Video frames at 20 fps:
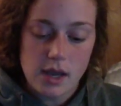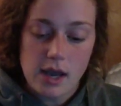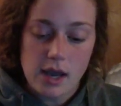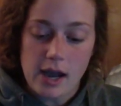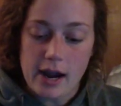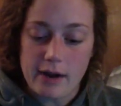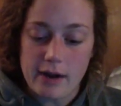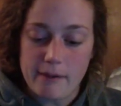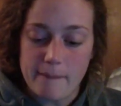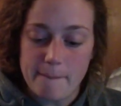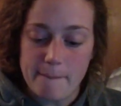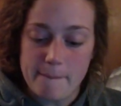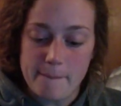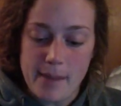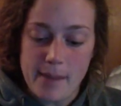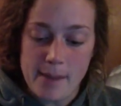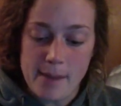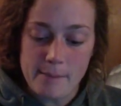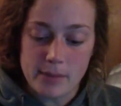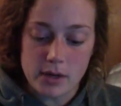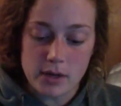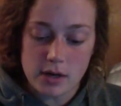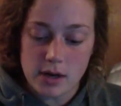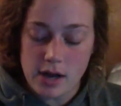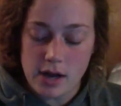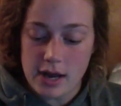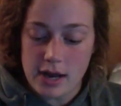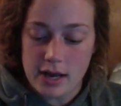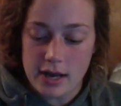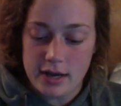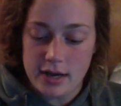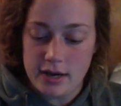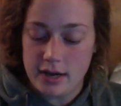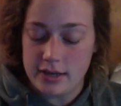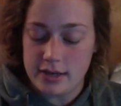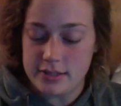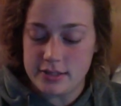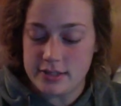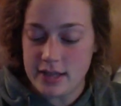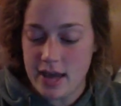I remember on
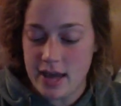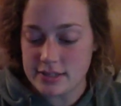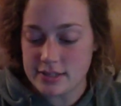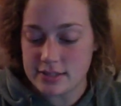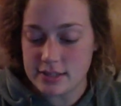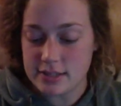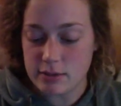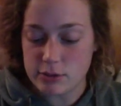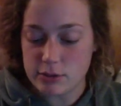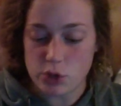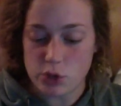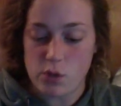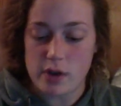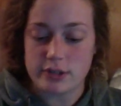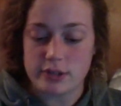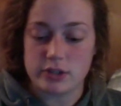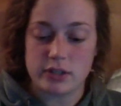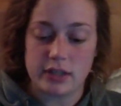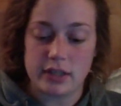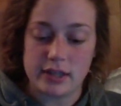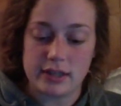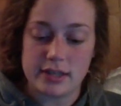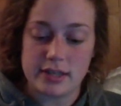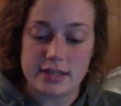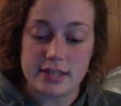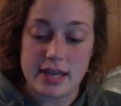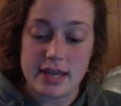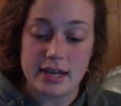a test there was a question like this, and